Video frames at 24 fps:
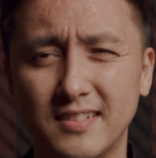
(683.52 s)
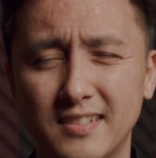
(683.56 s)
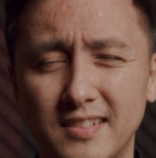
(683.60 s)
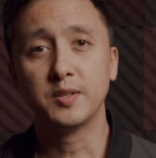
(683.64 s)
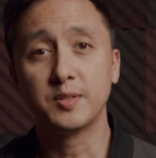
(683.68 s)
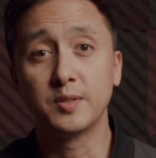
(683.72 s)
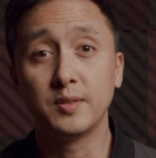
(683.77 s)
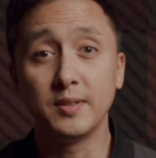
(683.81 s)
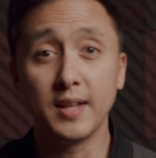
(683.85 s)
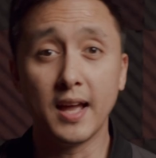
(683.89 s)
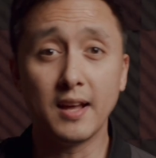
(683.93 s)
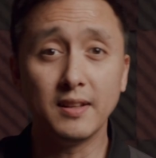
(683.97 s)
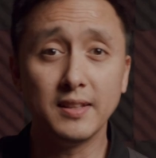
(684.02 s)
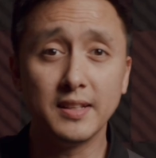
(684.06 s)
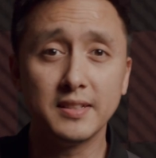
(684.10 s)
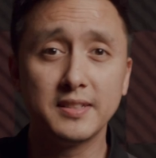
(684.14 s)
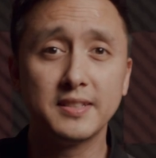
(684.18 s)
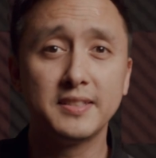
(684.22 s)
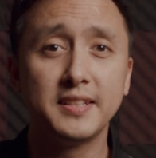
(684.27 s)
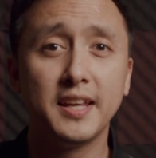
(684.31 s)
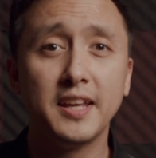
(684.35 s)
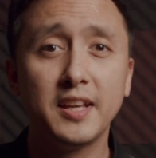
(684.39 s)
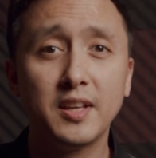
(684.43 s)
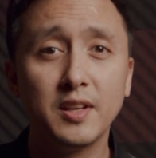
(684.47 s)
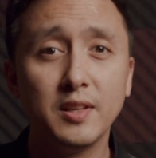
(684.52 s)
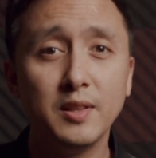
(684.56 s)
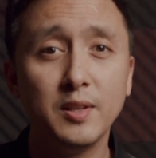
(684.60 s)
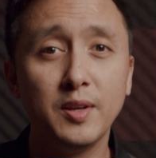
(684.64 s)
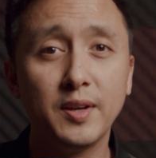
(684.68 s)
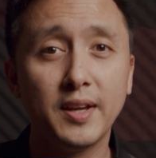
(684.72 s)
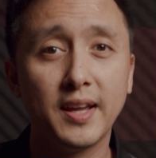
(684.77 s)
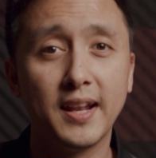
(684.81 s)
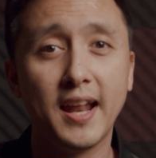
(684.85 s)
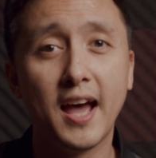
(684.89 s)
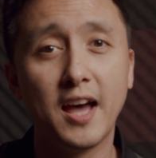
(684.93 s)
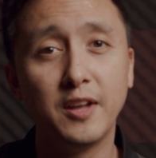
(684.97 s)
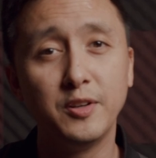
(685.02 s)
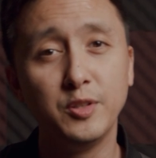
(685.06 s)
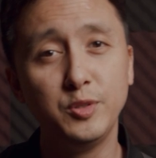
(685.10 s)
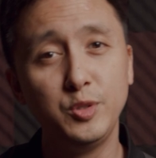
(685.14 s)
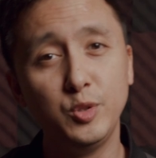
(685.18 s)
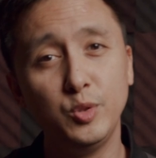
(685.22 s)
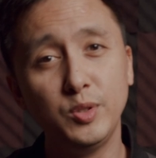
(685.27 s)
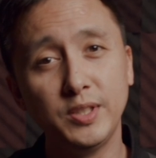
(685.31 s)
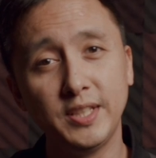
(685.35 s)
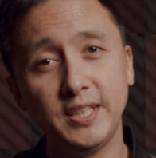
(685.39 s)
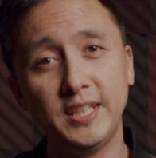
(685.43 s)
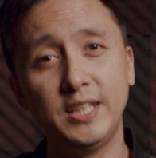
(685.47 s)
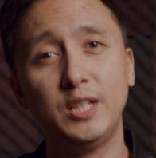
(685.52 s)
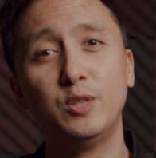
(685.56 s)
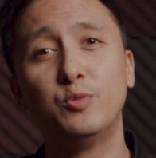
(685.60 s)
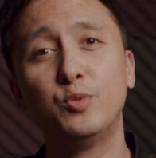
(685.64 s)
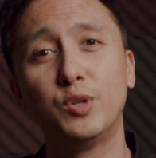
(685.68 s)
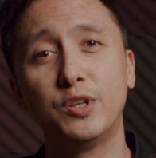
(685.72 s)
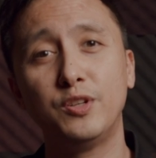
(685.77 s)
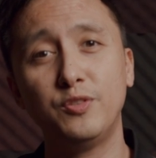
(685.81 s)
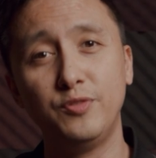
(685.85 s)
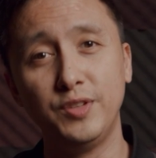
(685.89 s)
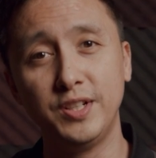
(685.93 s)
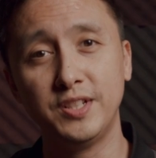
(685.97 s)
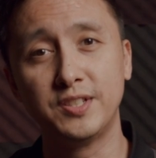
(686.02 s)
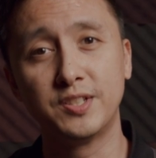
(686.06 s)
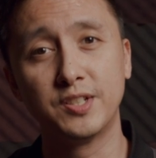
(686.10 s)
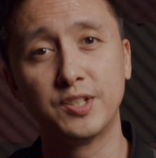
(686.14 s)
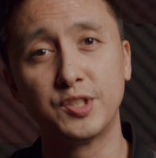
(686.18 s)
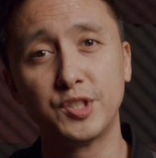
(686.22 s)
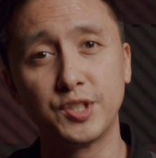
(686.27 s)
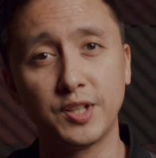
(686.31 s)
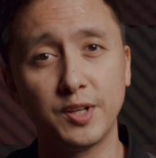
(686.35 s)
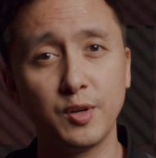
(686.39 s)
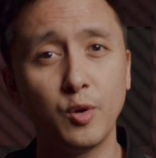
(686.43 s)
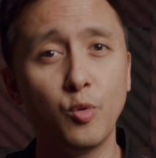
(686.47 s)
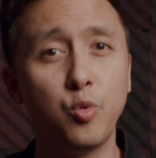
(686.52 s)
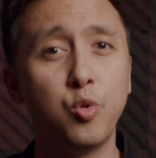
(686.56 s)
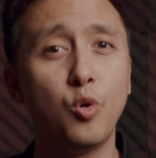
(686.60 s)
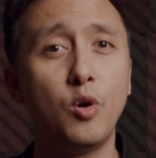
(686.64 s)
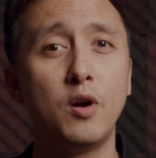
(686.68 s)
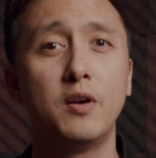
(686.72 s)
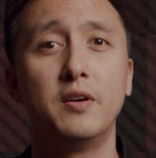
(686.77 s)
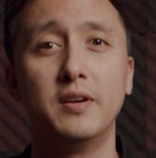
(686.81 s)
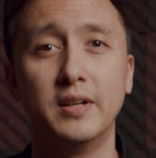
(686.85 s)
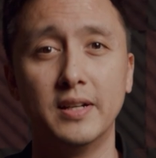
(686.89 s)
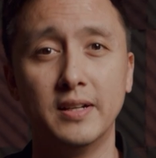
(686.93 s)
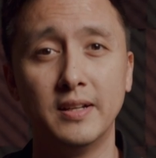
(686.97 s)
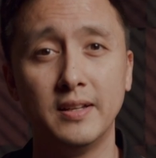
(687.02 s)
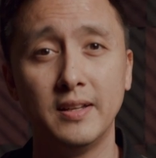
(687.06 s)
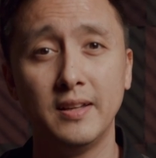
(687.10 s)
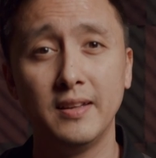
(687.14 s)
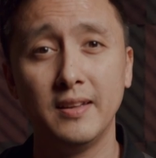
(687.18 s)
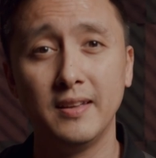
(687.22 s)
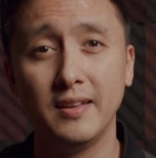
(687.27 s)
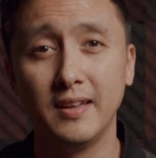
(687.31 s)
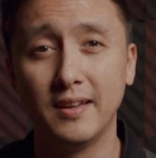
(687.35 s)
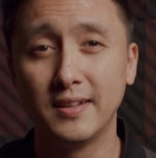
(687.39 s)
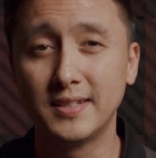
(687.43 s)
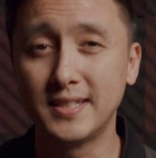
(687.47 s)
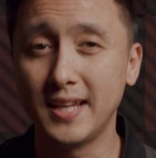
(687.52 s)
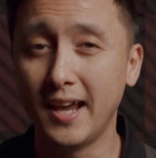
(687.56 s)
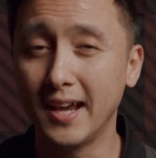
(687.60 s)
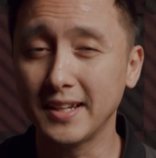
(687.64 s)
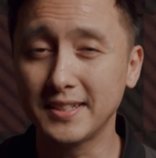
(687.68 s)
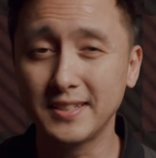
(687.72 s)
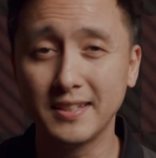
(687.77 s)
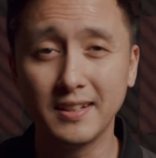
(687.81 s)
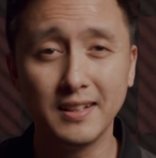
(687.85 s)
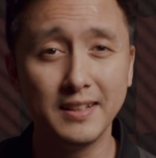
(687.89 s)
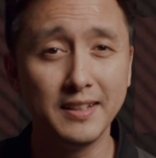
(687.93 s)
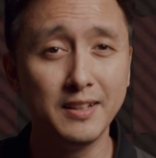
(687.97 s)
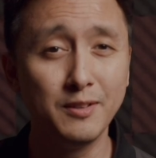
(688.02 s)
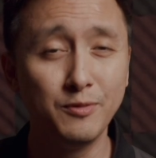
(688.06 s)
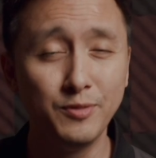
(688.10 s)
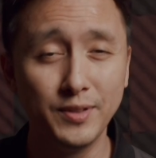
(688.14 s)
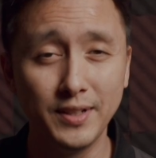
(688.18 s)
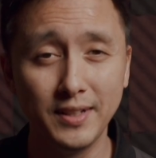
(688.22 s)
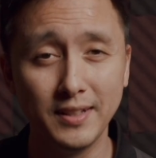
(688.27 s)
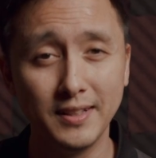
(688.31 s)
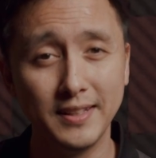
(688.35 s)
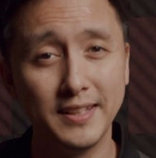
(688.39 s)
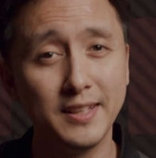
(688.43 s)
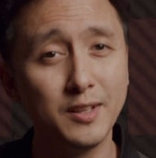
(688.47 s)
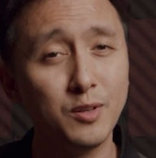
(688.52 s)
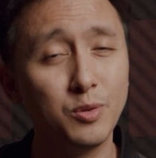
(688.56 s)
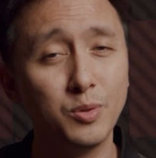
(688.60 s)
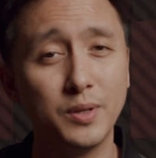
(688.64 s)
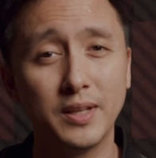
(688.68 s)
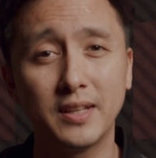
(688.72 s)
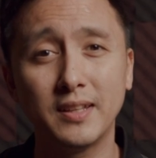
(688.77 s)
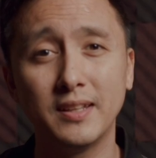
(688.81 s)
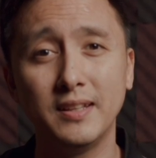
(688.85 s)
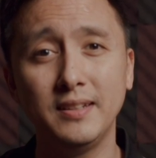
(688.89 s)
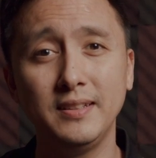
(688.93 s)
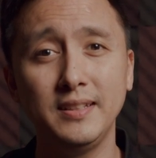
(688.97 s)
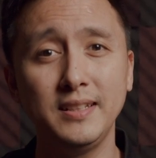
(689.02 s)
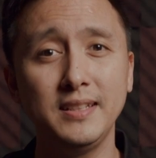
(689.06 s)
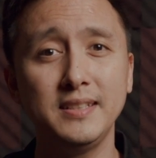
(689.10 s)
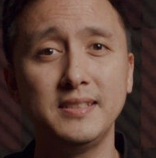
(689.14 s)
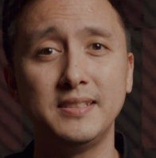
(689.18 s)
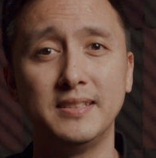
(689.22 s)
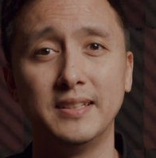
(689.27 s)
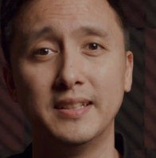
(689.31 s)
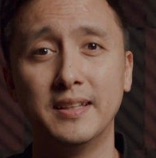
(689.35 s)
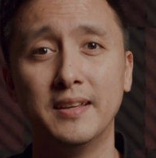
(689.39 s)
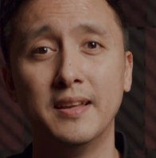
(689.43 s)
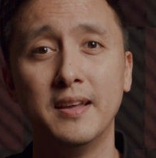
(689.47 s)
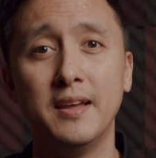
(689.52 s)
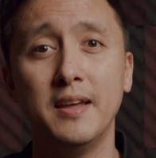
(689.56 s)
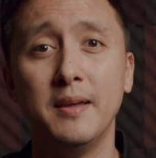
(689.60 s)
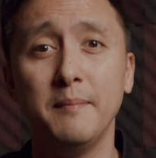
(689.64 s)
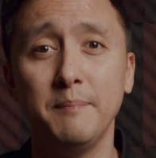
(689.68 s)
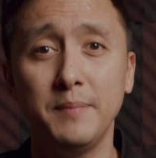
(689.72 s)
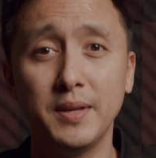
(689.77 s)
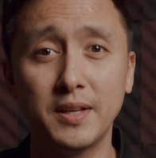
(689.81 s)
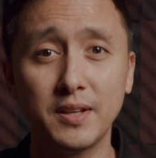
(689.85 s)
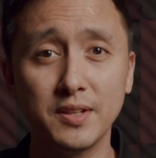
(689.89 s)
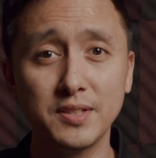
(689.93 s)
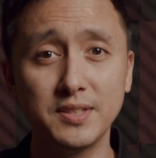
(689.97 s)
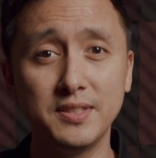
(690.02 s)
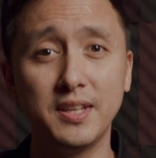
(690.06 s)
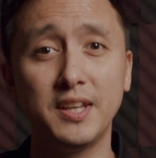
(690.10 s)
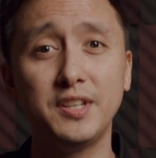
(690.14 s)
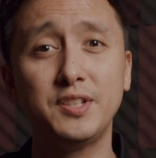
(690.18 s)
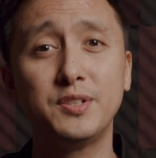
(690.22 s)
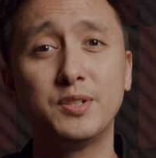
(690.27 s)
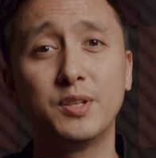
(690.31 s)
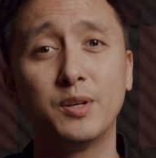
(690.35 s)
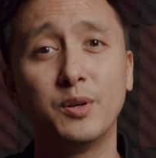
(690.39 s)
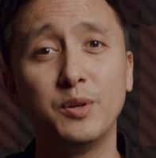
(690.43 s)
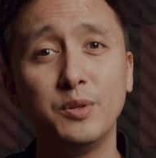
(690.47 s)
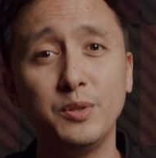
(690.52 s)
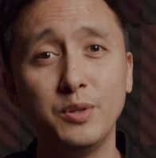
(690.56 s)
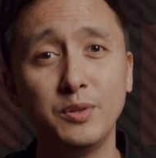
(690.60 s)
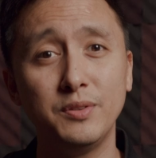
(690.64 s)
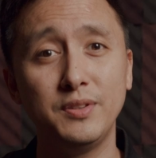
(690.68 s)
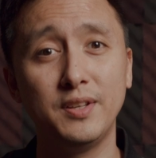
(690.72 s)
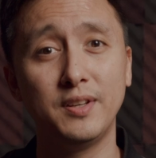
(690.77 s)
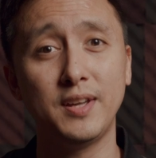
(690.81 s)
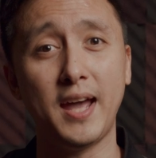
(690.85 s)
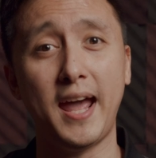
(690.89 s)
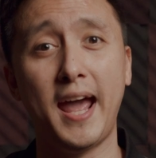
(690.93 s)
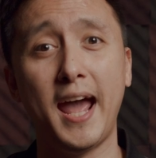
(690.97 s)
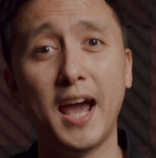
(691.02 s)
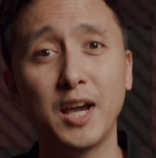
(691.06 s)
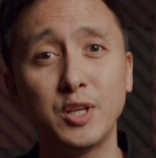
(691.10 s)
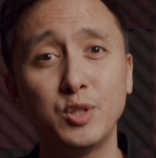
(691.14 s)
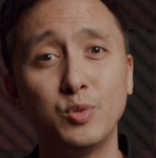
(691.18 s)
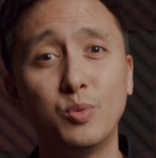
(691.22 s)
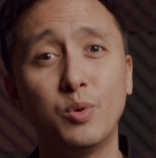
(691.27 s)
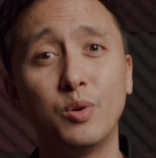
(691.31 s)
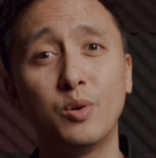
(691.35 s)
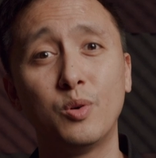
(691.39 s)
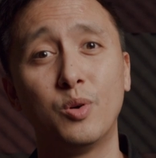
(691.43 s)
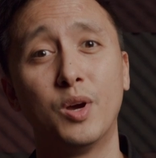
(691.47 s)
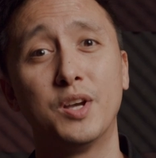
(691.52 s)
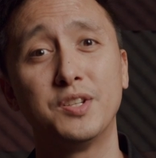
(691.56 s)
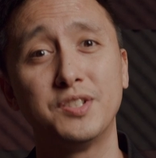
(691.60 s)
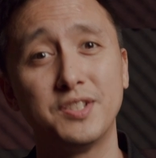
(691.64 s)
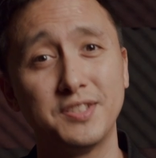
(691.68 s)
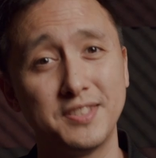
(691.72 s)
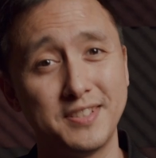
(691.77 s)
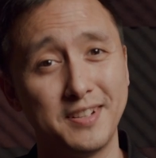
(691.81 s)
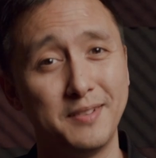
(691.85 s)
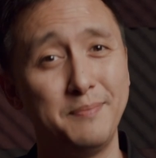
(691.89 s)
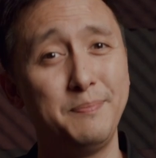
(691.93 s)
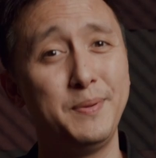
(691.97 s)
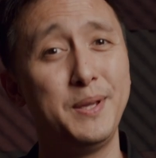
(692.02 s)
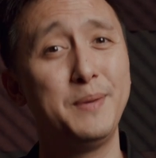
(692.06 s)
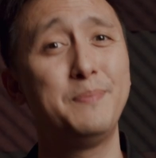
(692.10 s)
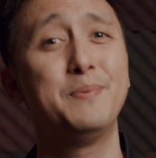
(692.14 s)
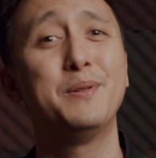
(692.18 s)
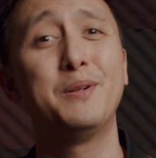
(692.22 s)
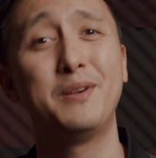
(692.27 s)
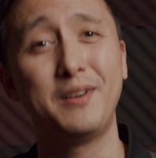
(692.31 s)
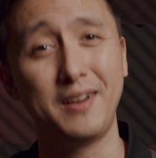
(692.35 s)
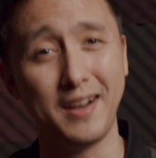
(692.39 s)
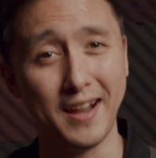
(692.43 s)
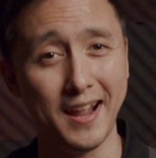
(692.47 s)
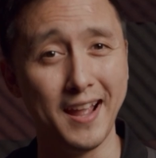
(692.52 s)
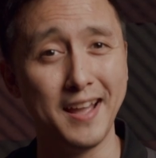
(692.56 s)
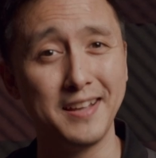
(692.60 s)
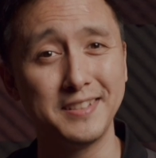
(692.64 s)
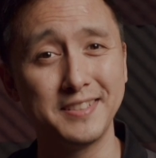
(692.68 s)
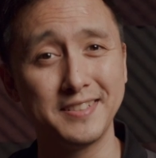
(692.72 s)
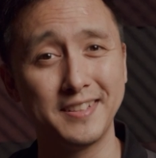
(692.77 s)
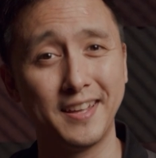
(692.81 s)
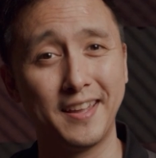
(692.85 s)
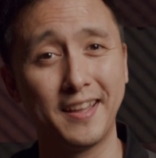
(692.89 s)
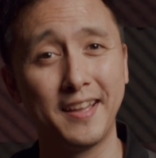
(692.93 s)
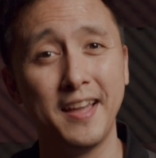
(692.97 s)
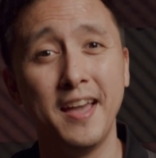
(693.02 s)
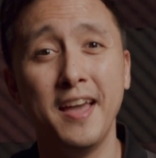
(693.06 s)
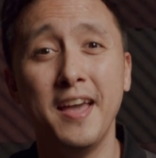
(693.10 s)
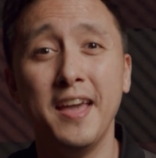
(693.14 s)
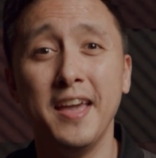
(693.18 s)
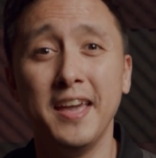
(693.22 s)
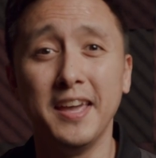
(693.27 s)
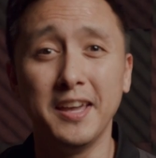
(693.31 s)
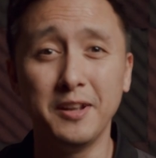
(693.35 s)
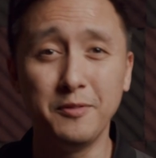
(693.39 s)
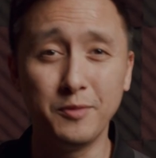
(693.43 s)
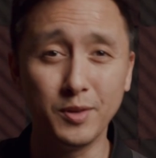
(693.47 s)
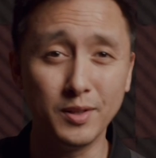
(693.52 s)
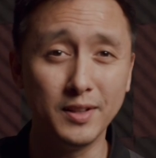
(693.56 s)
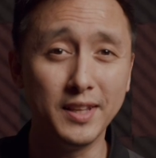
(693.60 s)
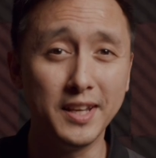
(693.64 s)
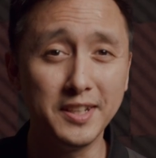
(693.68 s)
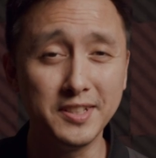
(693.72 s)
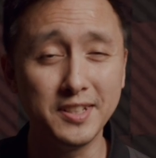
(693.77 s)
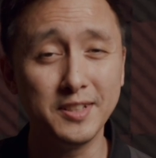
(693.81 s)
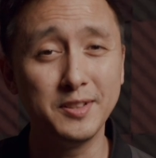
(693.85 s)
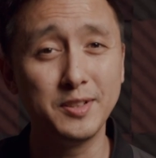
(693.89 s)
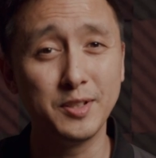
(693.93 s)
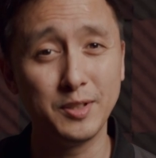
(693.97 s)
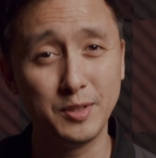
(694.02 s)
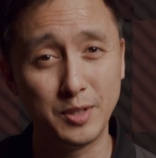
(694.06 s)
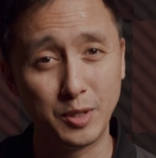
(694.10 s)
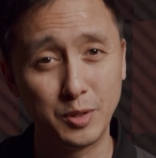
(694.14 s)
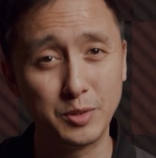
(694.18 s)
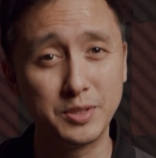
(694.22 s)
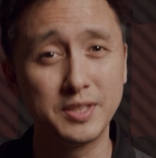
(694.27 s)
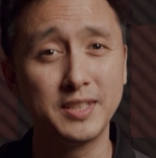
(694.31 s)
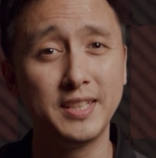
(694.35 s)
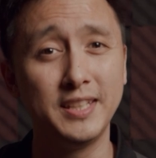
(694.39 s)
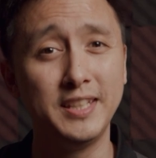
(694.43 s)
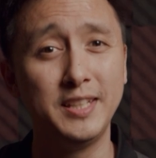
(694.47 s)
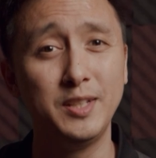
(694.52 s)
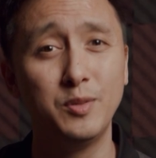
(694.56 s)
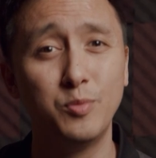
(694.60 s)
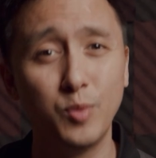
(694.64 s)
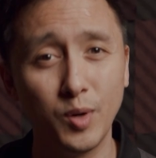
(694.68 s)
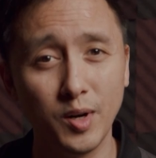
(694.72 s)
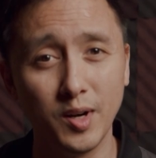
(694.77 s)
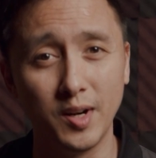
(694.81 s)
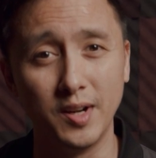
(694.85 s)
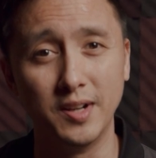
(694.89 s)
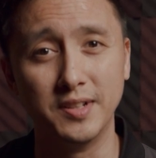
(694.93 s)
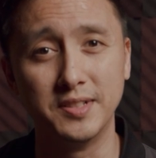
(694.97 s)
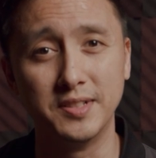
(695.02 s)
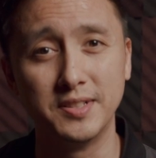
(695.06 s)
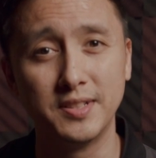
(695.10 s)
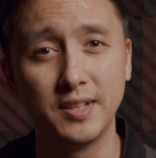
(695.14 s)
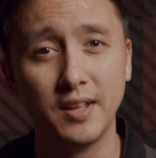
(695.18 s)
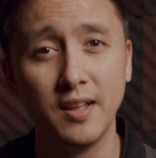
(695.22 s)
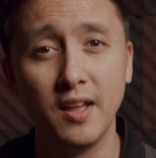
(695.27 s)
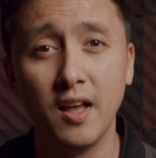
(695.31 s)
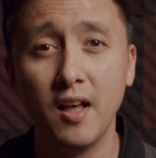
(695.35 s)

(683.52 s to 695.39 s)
So now let's take a look at how to do keyword research on Quora. It's actually really quick and easy because they show you the actual questions that people are asking in relation to those keywords.